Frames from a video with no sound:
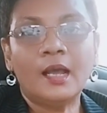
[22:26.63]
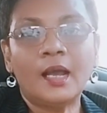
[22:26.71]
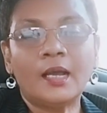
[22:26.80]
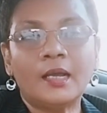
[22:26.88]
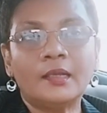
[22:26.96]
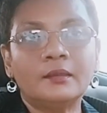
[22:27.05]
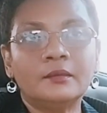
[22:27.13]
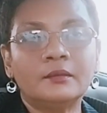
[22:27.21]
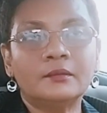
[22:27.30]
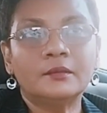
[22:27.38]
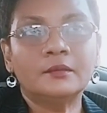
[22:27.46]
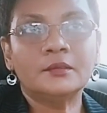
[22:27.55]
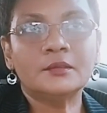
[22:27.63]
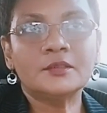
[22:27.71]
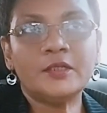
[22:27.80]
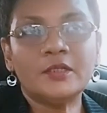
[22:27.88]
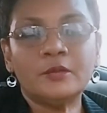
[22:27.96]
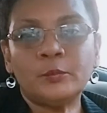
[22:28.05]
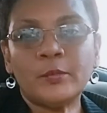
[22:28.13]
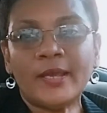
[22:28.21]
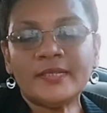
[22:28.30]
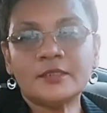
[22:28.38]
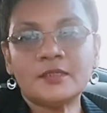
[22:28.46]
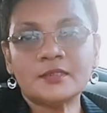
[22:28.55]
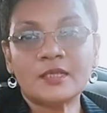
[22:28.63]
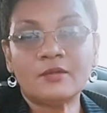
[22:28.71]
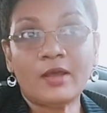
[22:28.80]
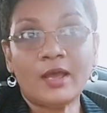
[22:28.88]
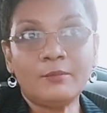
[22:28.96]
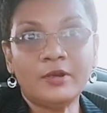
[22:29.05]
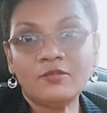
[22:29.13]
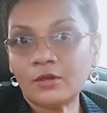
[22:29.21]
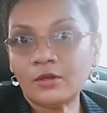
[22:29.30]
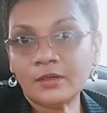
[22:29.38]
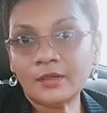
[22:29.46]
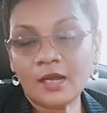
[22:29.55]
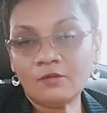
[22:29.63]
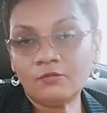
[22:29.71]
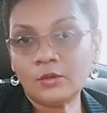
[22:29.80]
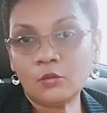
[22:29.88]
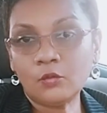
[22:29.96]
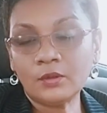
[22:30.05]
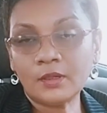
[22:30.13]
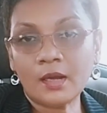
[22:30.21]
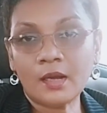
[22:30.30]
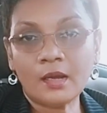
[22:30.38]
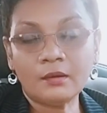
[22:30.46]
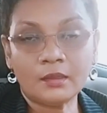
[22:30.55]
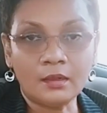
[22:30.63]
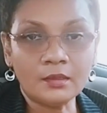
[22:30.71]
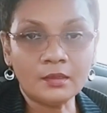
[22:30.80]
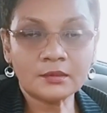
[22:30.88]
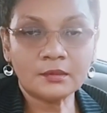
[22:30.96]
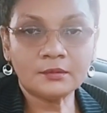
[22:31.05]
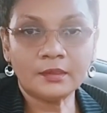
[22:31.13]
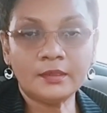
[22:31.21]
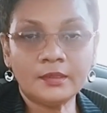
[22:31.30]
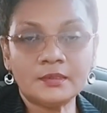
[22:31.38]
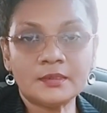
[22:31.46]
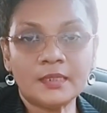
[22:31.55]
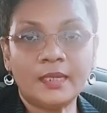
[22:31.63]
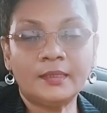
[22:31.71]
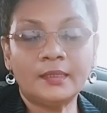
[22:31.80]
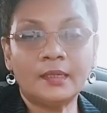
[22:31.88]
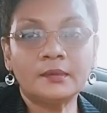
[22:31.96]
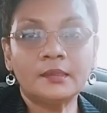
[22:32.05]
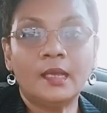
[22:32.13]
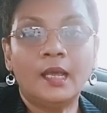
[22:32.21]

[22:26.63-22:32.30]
And uh, so you might say to yourself, I'm never gonna have an old car, and all sorts of things like that.